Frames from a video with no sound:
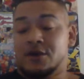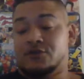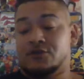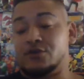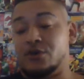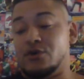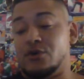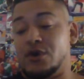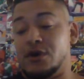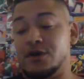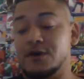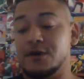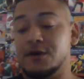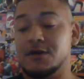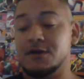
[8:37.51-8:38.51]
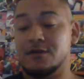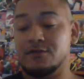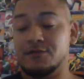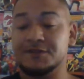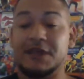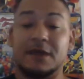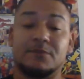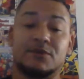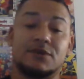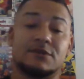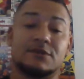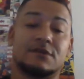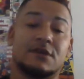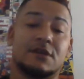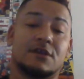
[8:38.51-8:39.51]
So, with that being
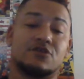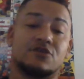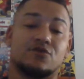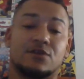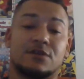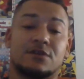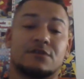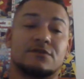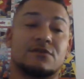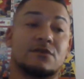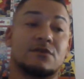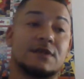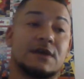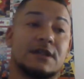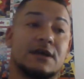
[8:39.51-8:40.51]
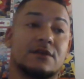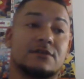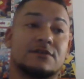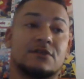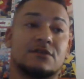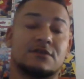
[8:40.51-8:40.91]
said, I just wanted to throw that out there.